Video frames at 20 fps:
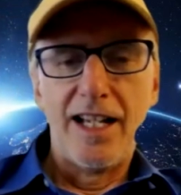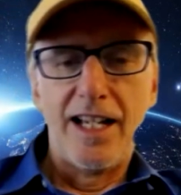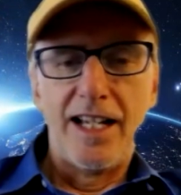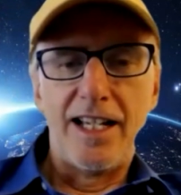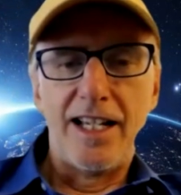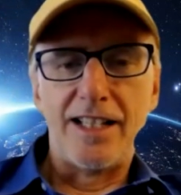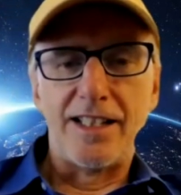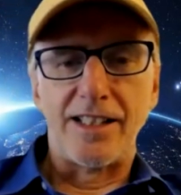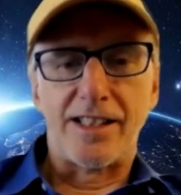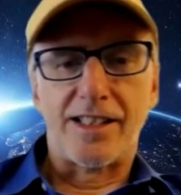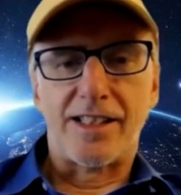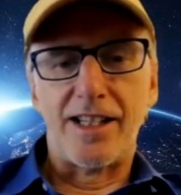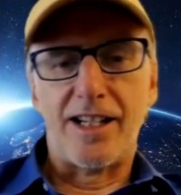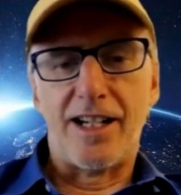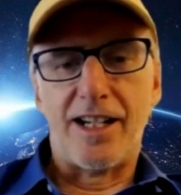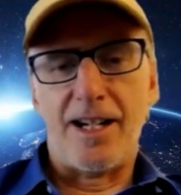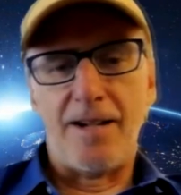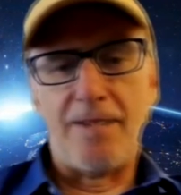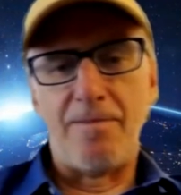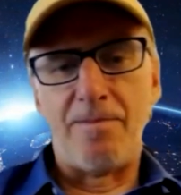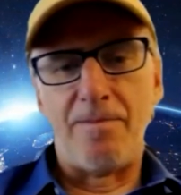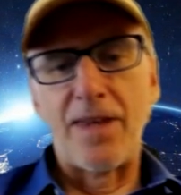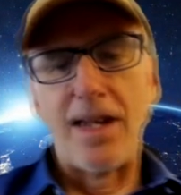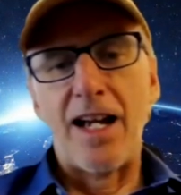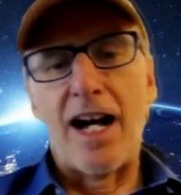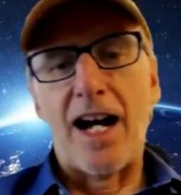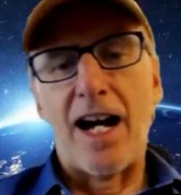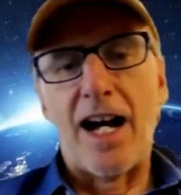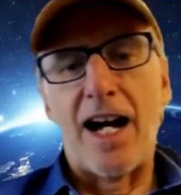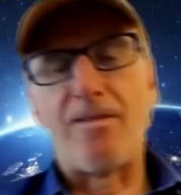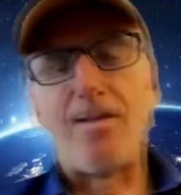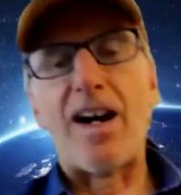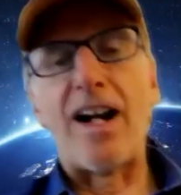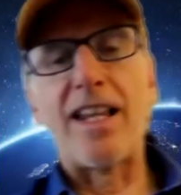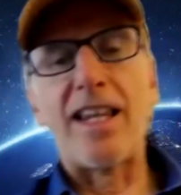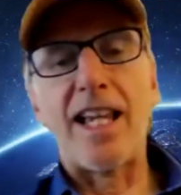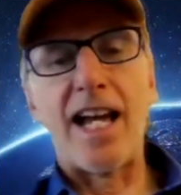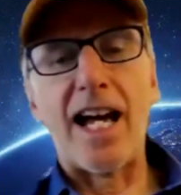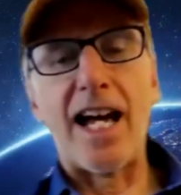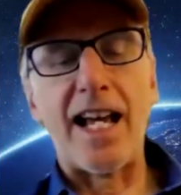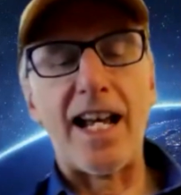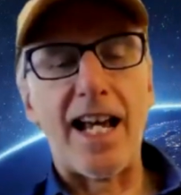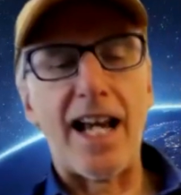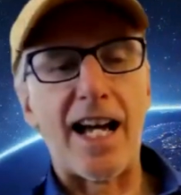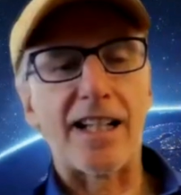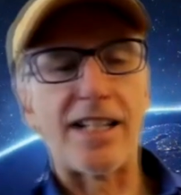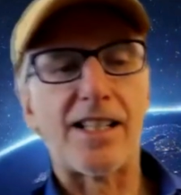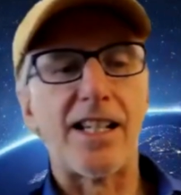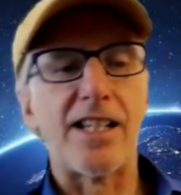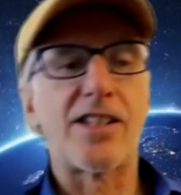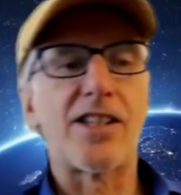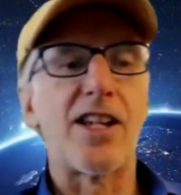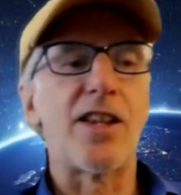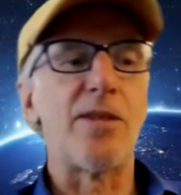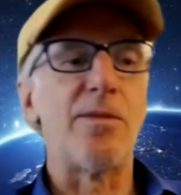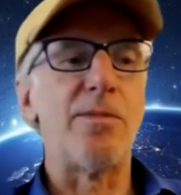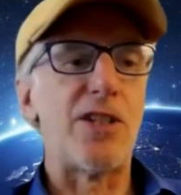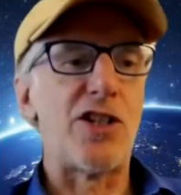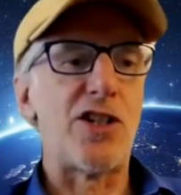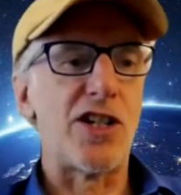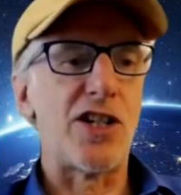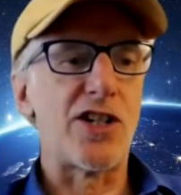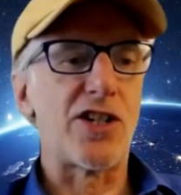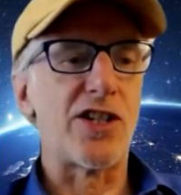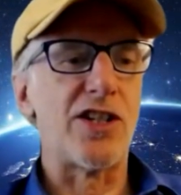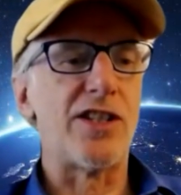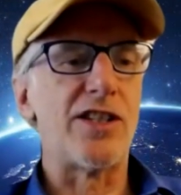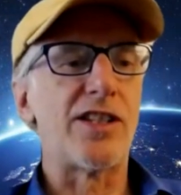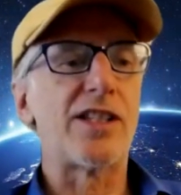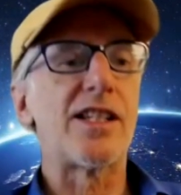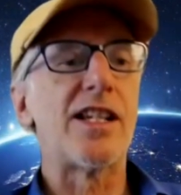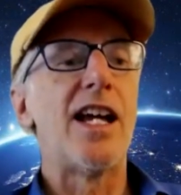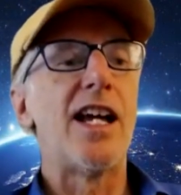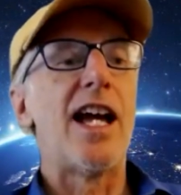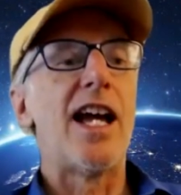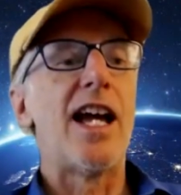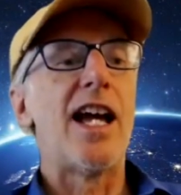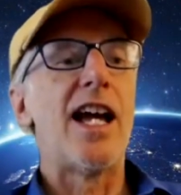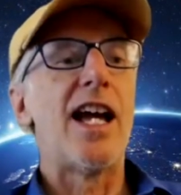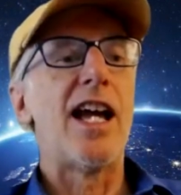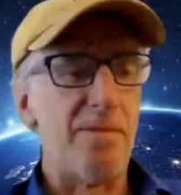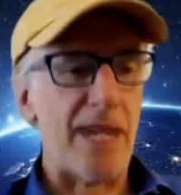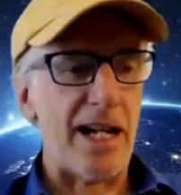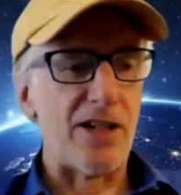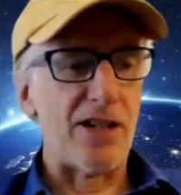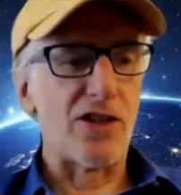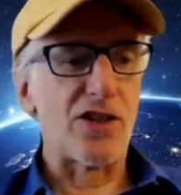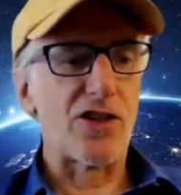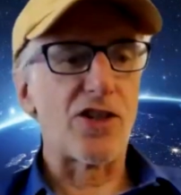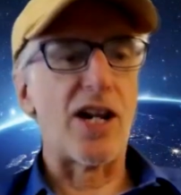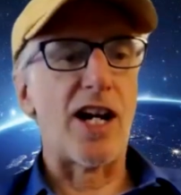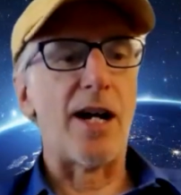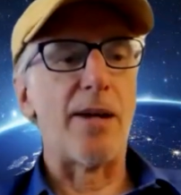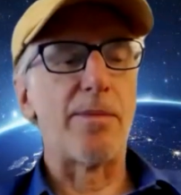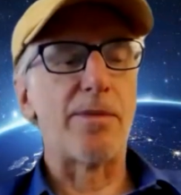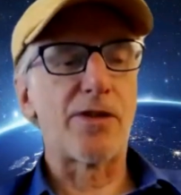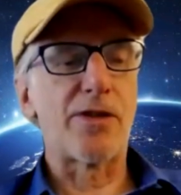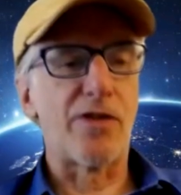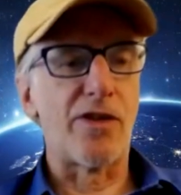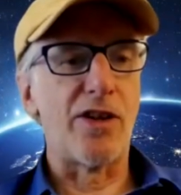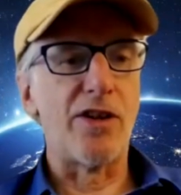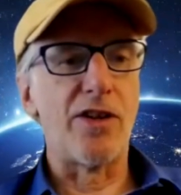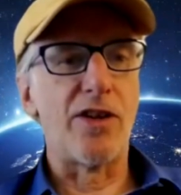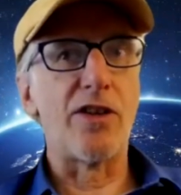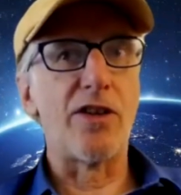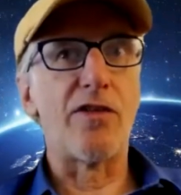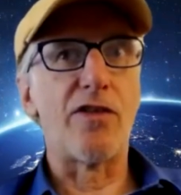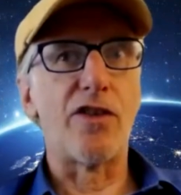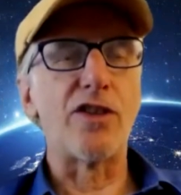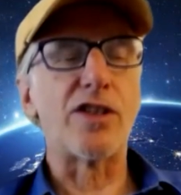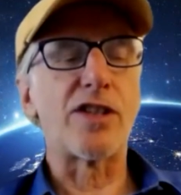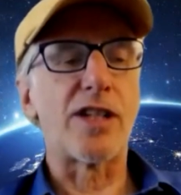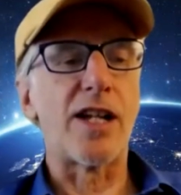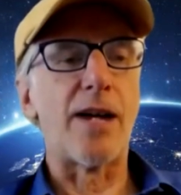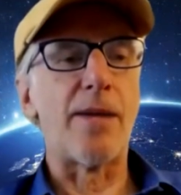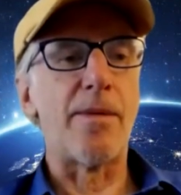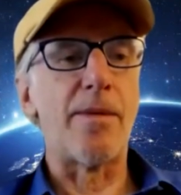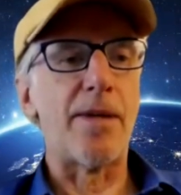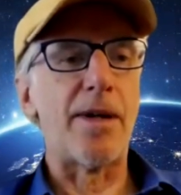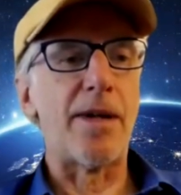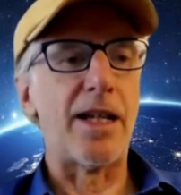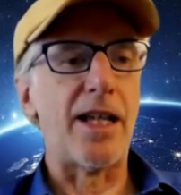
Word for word: Is um, I finally had access to other magicians and to magic shops for the first time in my